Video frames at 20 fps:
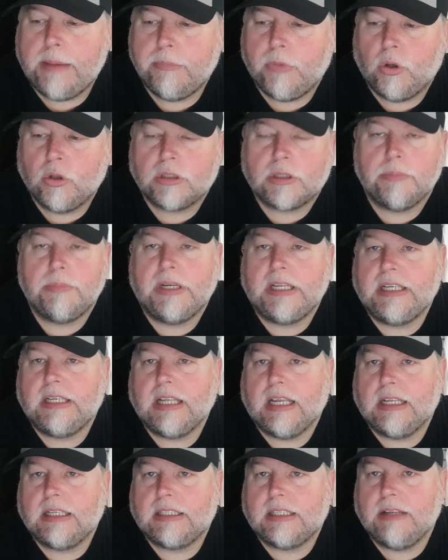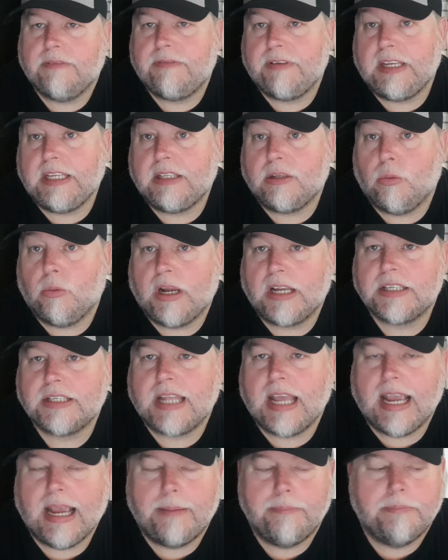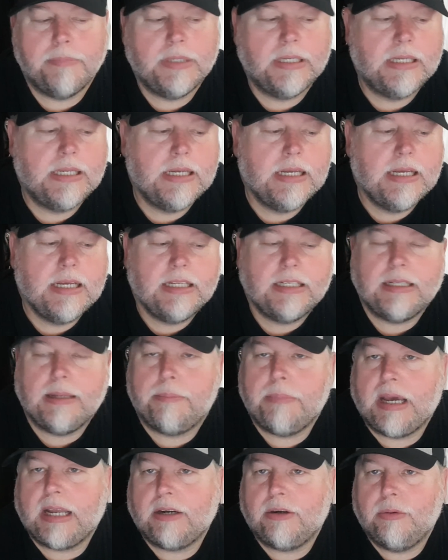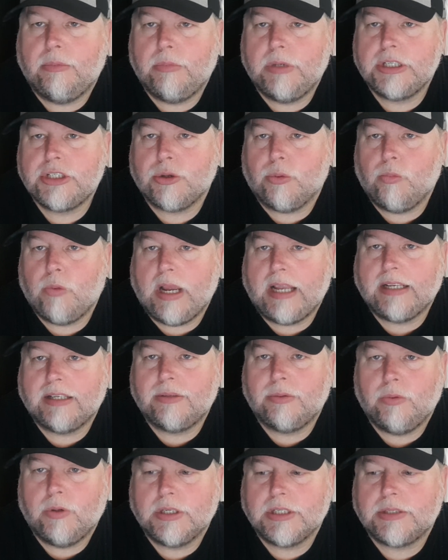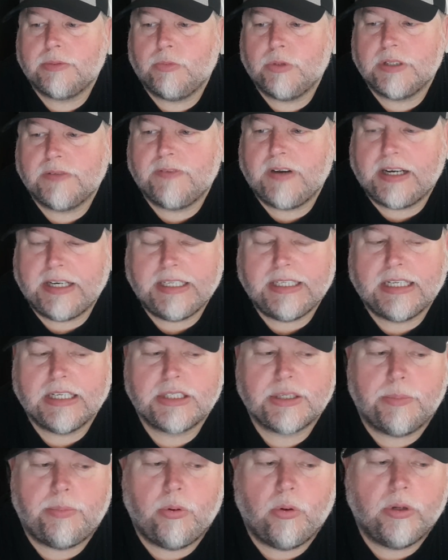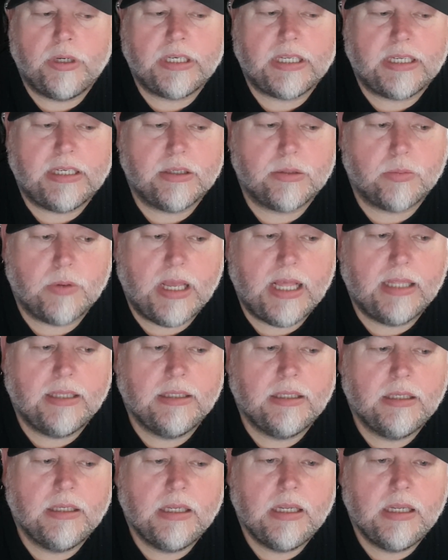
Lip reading: Ultimately, the defeat to West Ham and the manner in which it went was very disappointing as well.